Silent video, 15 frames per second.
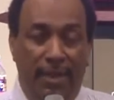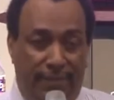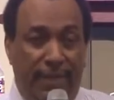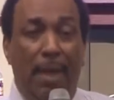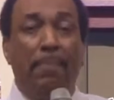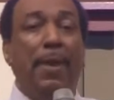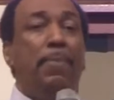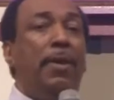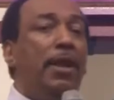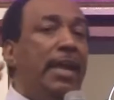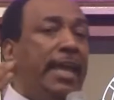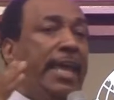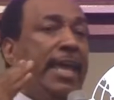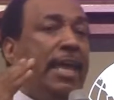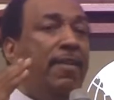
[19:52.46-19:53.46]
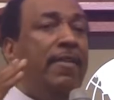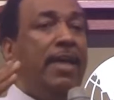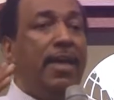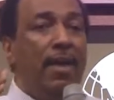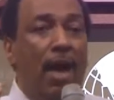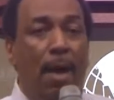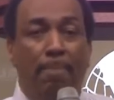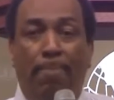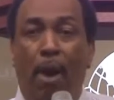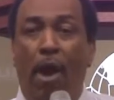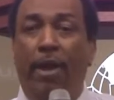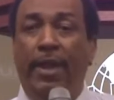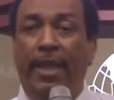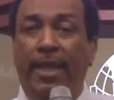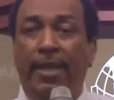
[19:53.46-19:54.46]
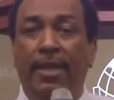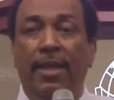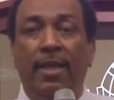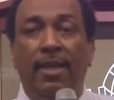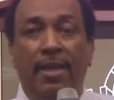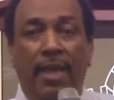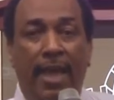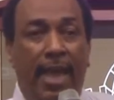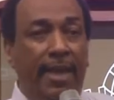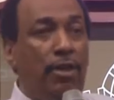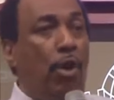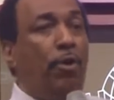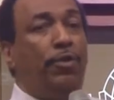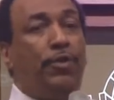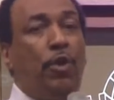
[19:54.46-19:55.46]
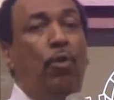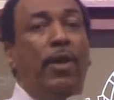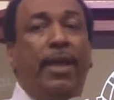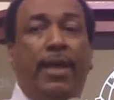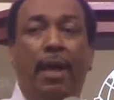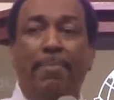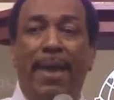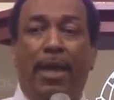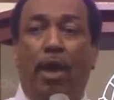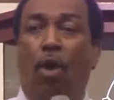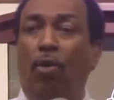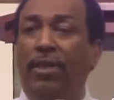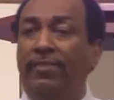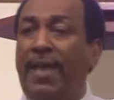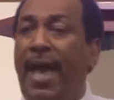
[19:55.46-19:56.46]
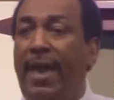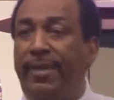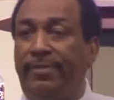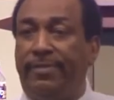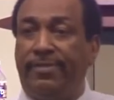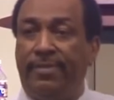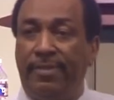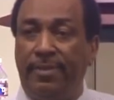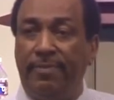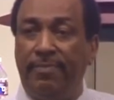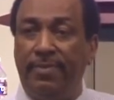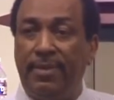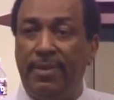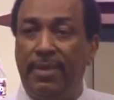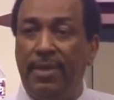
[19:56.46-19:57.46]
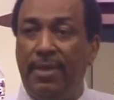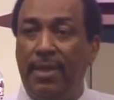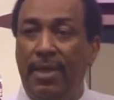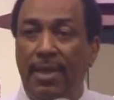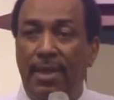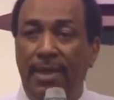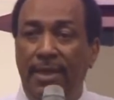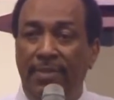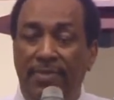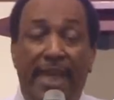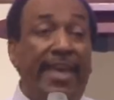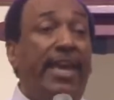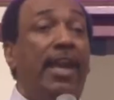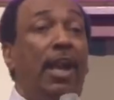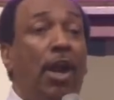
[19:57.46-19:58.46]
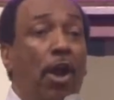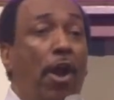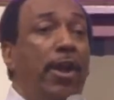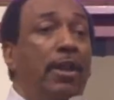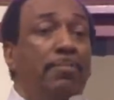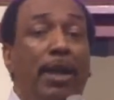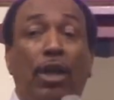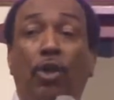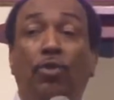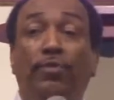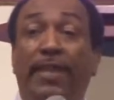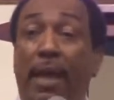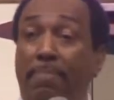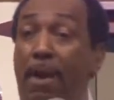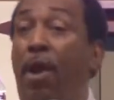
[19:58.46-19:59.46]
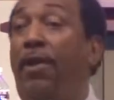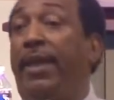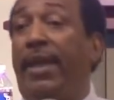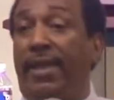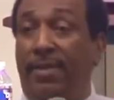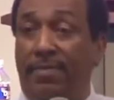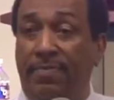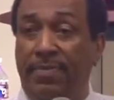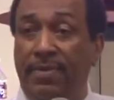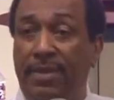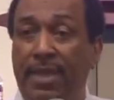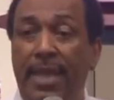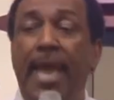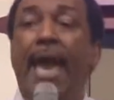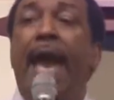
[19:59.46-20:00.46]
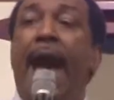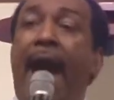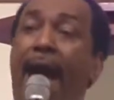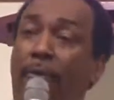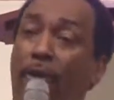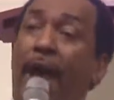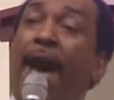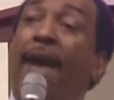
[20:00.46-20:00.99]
Some people leave a burning and go to school and come back cold as ice. They get a learning but lose their burning. I'd